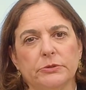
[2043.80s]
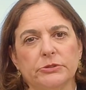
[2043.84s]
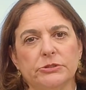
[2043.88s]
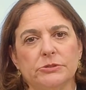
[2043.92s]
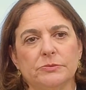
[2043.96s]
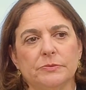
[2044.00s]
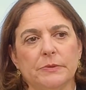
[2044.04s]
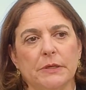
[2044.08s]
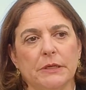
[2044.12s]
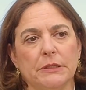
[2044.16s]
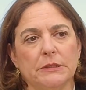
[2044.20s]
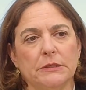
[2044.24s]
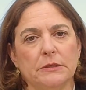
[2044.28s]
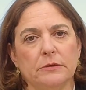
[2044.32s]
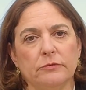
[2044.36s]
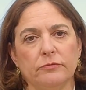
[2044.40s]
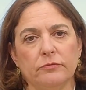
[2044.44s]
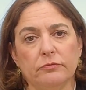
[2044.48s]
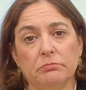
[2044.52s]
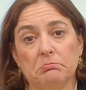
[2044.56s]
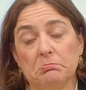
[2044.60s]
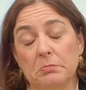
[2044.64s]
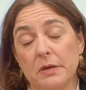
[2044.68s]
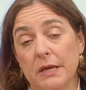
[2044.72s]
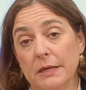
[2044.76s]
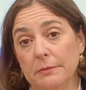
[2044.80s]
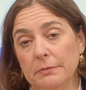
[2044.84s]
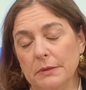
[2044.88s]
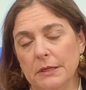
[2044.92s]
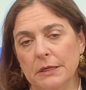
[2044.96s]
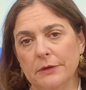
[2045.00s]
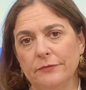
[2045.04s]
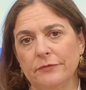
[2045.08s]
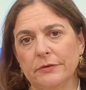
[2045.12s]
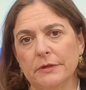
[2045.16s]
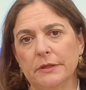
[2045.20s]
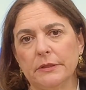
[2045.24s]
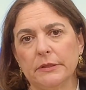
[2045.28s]
perspective, maybe
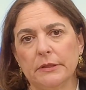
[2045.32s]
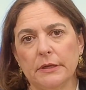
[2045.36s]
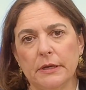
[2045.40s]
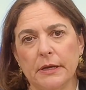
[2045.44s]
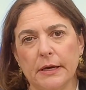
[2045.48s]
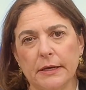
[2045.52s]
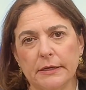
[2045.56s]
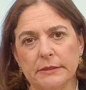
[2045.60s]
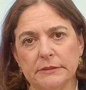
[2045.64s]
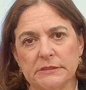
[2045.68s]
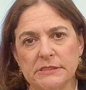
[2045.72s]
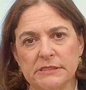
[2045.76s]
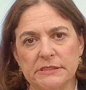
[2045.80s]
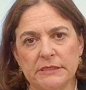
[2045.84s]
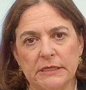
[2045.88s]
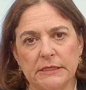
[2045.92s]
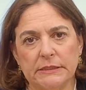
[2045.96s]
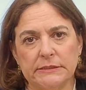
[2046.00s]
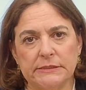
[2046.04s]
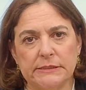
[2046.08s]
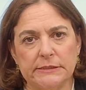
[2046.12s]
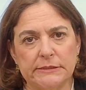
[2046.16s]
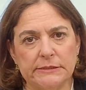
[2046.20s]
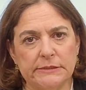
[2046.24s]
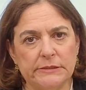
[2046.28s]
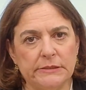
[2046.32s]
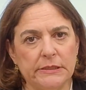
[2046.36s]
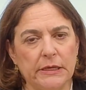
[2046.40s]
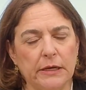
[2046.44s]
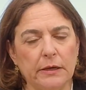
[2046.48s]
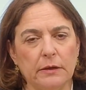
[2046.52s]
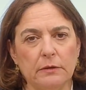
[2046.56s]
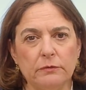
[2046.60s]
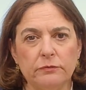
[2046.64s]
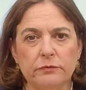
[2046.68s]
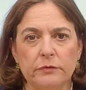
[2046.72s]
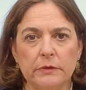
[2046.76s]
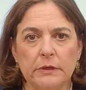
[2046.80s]
even in the United States
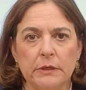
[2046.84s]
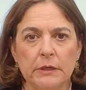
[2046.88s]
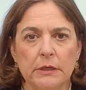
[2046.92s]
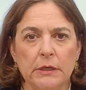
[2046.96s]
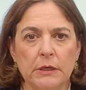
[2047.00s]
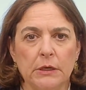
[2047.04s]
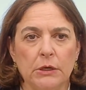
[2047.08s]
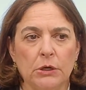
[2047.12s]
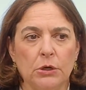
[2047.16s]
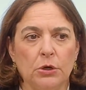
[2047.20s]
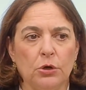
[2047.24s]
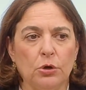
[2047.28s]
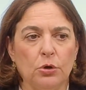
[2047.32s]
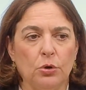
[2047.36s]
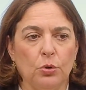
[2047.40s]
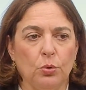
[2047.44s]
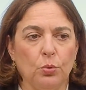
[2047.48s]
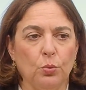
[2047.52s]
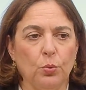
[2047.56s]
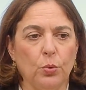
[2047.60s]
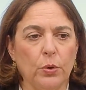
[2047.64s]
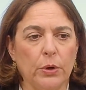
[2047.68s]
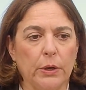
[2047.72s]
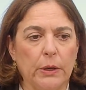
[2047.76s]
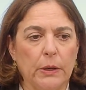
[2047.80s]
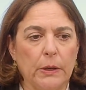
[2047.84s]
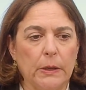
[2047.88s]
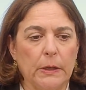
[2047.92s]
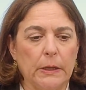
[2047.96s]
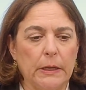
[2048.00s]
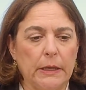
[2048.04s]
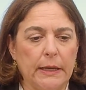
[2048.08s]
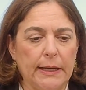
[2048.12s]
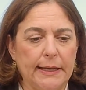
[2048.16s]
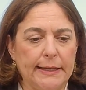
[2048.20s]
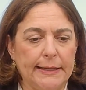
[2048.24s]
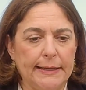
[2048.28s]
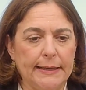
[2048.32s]
itself, we're
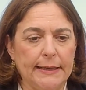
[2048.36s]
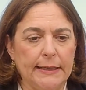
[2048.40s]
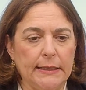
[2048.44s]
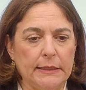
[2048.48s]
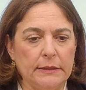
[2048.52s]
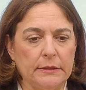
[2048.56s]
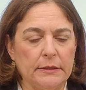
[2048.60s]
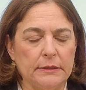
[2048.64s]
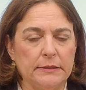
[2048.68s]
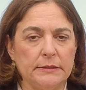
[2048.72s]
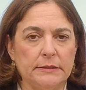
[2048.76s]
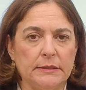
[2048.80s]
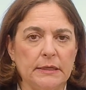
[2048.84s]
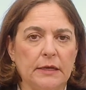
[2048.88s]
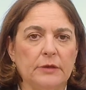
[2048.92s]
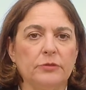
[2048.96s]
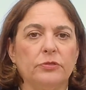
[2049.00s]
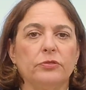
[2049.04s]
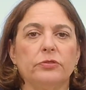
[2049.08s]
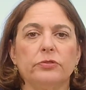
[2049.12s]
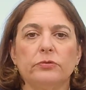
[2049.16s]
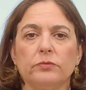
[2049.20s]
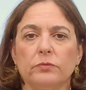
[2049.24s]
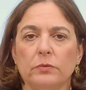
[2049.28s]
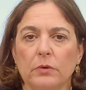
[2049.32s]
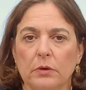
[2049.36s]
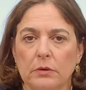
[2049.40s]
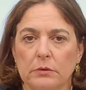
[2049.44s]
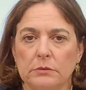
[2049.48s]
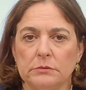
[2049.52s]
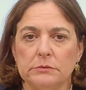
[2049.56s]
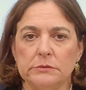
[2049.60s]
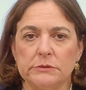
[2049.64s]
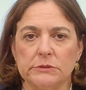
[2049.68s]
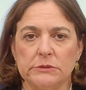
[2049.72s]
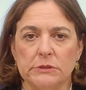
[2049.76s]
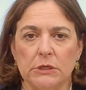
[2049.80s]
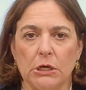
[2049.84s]
in the death
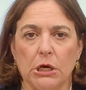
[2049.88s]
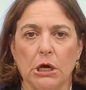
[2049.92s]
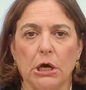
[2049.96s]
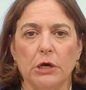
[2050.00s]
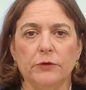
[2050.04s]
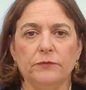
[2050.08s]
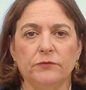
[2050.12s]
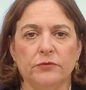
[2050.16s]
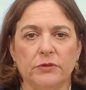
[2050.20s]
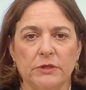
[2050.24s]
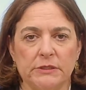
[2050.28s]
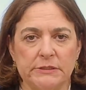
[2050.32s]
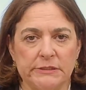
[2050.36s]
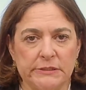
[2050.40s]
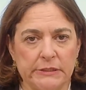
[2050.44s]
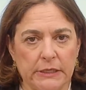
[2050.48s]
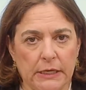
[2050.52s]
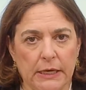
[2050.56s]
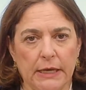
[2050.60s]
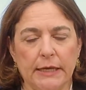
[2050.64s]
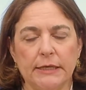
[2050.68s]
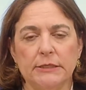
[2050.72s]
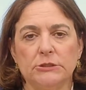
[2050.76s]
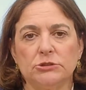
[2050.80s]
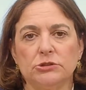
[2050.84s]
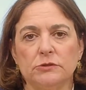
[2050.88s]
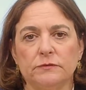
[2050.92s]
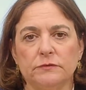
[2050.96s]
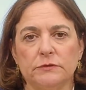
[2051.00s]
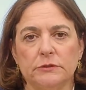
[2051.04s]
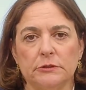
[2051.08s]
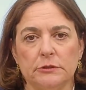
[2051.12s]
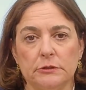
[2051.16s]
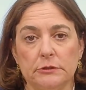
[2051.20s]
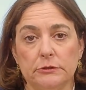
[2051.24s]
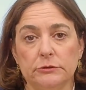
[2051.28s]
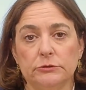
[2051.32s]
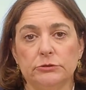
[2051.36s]
throes of this age of
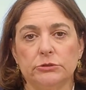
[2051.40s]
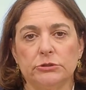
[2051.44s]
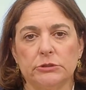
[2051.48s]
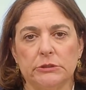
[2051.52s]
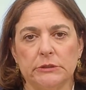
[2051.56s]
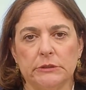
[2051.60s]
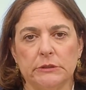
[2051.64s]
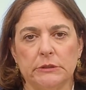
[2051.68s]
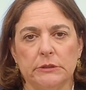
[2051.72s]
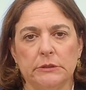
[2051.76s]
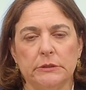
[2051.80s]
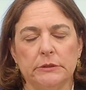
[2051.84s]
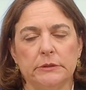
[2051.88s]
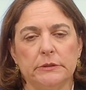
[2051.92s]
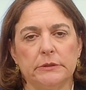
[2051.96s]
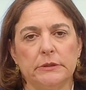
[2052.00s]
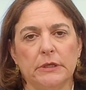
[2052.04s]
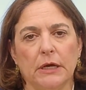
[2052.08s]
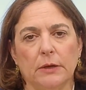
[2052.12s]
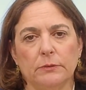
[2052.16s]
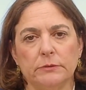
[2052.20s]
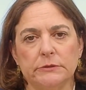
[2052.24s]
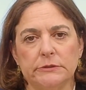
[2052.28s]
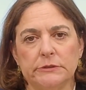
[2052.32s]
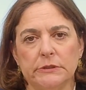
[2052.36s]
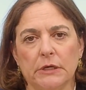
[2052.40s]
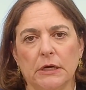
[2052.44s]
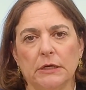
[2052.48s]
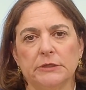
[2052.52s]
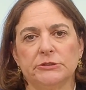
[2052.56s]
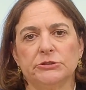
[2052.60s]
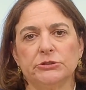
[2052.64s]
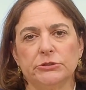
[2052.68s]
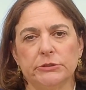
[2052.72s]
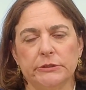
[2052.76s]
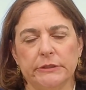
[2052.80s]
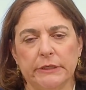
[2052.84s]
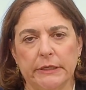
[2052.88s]
delusion. And that was
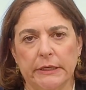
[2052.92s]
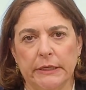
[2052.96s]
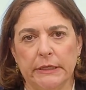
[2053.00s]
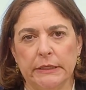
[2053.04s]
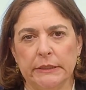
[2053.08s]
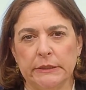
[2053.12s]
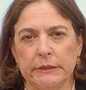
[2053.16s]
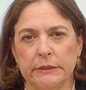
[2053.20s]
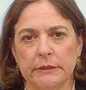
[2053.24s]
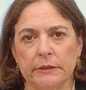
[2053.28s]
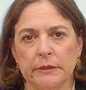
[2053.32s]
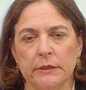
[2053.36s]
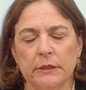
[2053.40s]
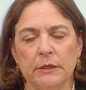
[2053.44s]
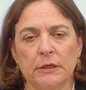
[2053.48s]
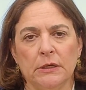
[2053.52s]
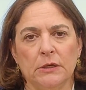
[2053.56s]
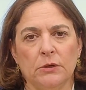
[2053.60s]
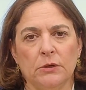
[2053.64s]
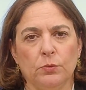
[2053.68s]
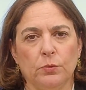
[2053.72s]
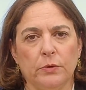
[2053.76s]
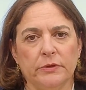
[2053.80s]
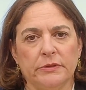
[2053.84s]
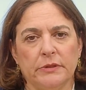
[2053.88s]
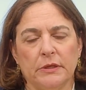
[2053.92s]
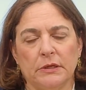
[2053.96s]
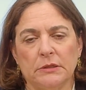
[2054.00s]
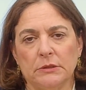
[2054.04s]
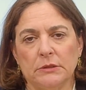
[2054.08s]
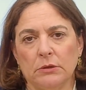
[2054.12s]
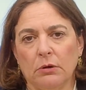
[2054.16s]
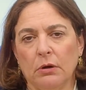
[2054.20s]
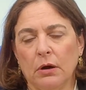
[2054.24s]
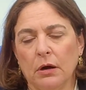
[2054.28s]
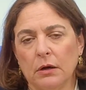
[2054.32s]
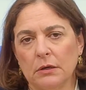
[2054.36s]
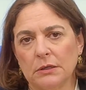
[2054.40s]
ushered in with
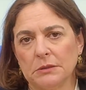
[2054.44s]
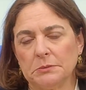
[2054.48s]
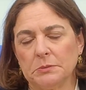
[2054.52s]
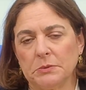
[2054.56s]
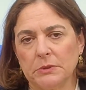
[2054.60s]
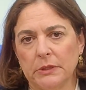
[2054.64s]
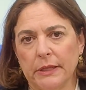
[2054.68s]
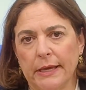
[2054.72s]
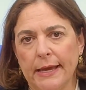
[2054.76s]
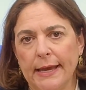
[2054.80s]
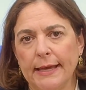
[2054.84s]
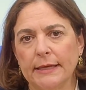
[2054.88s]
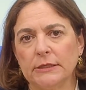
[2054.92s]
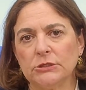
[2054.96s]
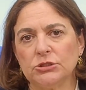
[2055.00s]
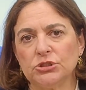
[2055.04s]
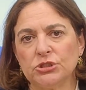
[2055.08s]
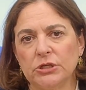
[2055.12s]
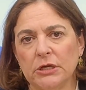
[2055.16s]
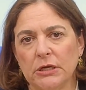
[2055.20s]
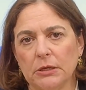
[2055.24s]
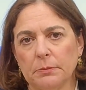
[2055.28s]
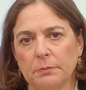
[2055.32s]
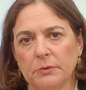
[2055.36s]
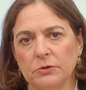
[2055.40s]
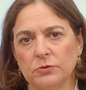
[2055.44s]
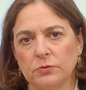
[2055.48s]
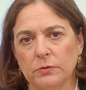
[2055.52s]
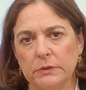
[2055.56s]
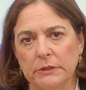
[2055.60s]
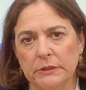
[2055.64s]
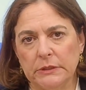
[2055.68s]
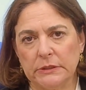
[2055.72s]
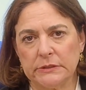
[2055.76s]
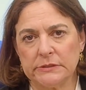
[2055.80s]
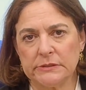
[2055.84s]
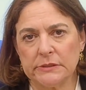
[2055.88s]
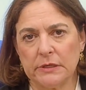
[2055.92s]
that horrible handshake
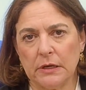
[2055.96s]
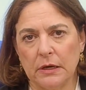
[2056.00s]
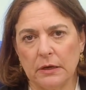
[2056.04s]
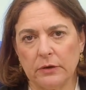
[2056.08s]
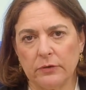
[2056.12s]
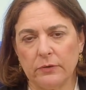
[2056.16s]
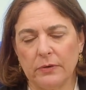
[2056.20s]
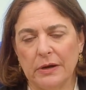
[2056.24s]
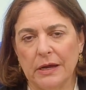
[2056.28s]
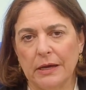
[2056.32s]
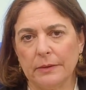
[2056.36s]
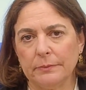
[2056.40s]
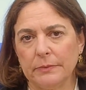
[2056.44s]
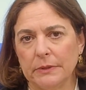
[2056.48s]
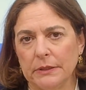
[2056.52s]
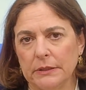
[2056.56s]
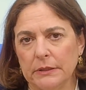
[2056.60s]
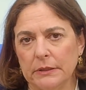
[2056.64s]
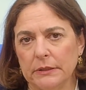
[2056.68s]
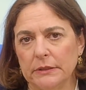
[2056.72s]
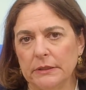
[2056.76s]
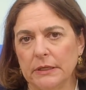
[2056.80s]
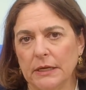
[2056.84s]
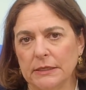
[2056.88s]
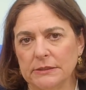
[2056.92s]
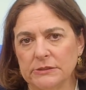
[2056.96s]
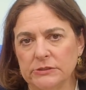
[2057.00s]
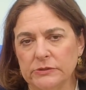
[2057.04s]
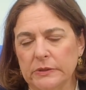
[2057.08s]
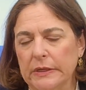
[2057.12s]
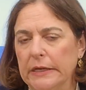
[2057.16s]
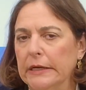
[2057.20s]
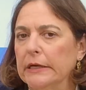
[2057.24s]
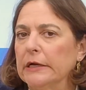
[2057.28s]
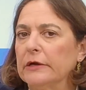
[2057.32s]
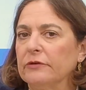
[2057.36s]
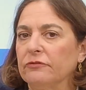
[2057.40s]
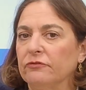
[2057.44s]
between Yitzhak Rabin and
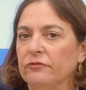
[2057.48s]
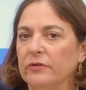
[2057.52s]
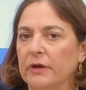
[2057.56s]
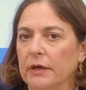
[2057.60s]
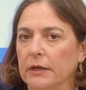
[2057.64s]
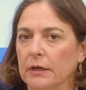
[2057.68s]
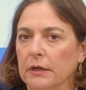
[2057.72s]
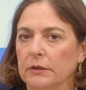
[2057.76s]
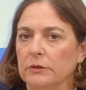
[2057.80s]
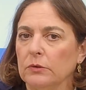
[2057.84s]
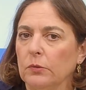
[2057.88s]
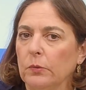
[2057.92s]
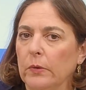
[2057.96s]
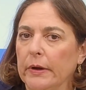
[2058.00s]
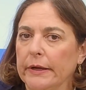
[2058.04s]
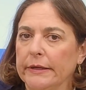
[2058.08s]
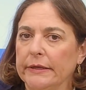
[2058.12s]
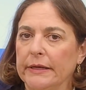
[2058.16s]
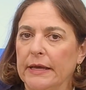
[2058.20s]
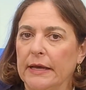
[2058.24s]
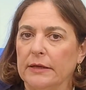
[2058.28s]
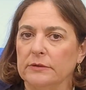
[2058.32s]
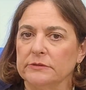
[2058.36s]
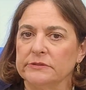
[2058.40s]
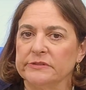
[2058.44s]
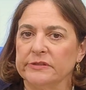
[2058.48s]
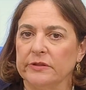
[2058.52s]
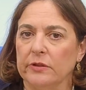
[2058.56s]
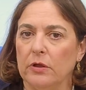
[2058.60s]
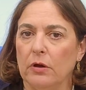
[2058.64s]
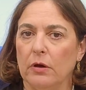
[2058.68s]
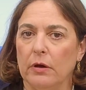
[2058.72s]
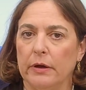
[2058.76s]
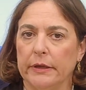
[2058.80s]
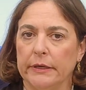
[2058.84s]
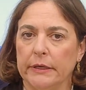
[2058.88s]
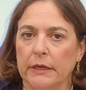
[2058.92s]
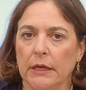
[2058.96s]
Yasser Arafat on the White House
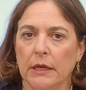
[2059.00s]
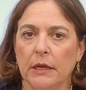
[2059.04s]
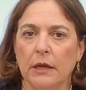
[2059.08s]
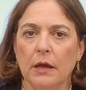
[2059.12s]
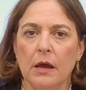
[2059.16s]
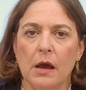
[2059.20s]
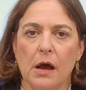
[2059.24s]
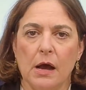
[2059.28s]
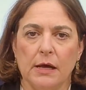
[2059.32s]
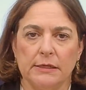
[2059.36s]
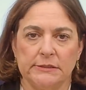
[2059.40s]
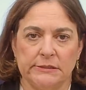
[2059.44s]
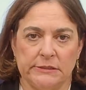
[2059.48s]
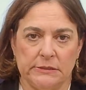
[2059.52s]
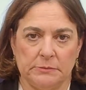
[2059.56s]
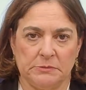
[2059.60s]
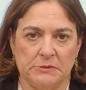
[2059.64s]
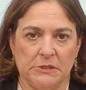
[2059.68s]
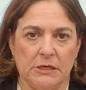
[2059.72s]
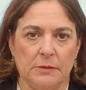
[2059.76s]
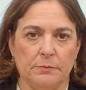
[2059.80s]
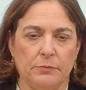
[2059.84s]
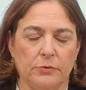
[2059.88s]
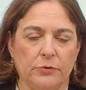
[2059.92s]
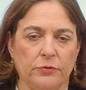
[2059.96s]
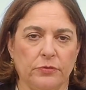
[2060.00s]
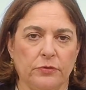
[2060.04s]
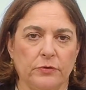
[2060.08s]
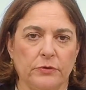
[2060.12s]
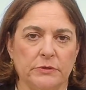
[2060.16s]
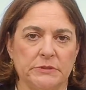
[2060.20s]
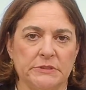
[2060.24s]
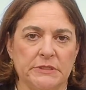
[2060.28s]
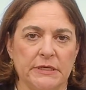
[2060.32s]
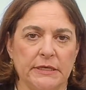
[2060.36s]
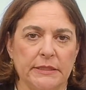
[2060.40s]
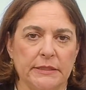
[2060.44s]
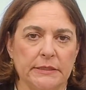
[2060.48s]
lawn on September
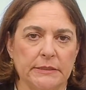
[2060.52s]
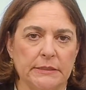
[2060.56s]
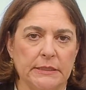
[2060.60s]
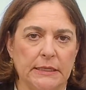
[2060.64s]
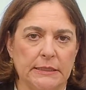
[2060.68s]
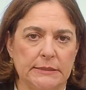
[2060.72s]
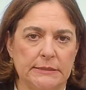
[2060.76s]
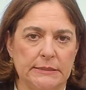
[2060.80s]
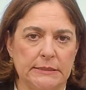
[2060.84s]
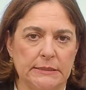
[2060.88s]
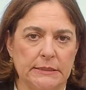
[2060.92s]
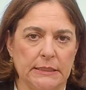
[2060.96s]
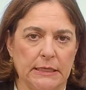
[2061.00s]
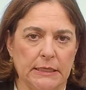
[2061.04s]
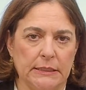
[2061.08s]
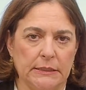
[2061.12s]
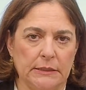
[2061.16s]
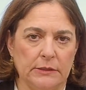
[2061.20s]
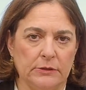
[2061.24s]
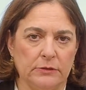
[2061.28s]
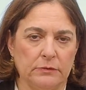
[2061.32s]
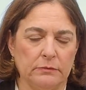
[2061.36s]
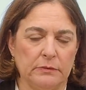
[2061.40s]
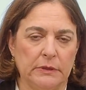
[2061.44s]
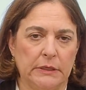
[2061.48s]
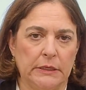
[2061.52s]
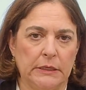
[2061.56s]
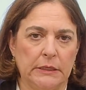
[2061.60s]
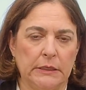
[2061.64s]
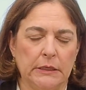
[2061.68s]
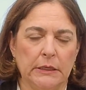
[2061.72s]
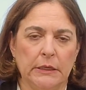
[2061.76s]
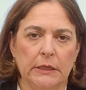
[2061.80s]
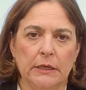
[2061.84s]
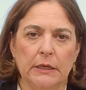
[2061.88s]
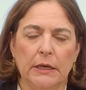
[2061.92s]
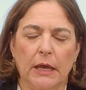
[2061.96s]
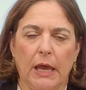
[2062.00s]
13th, 1993,
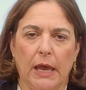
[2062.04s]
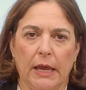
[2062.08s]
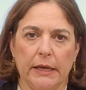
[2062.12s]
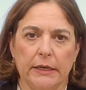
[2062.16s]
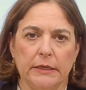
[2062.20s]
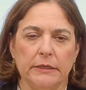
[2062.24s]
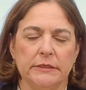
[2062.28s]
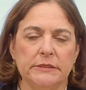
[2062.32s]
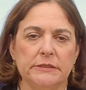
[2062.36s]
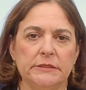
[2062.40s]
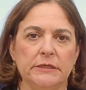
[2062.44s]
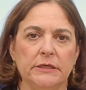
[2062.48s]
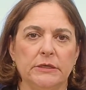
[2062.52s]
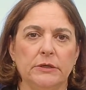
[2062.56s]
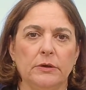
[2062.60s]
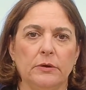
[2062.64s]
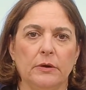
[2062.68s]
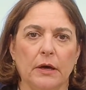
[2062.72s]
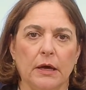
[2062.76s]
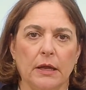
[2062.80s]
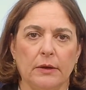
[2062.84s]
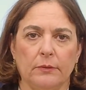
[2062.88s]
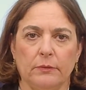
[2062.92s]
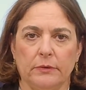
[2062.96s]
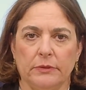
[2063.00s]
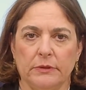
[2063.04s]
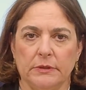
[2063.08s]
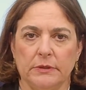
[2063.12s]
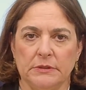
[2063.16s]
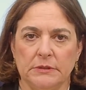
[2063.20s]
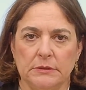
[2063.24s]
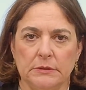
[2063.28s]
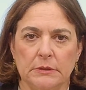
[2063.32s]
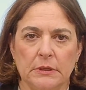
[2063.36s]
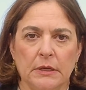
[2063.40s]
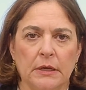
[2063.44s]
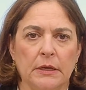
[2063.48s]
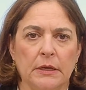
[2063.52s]
and continued on with it.